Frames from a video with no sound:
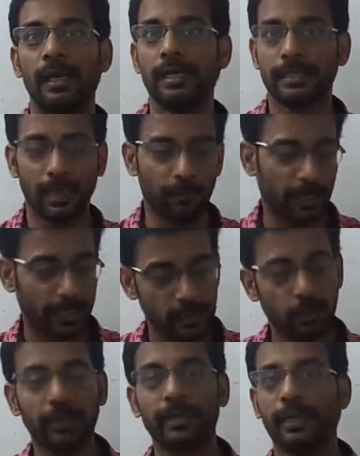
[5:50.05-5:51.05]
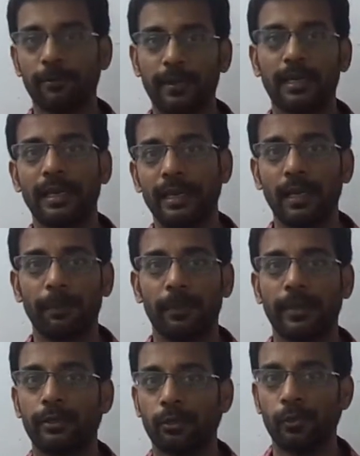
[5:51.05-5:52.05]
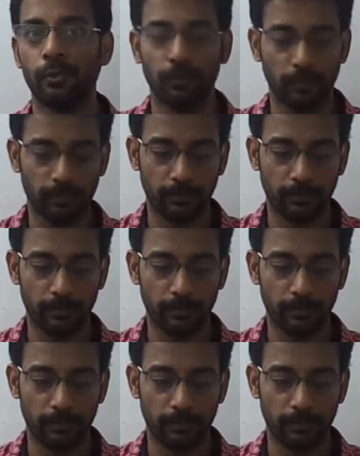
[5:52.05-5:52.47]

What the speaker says: Same way, it's going to definitely help me to,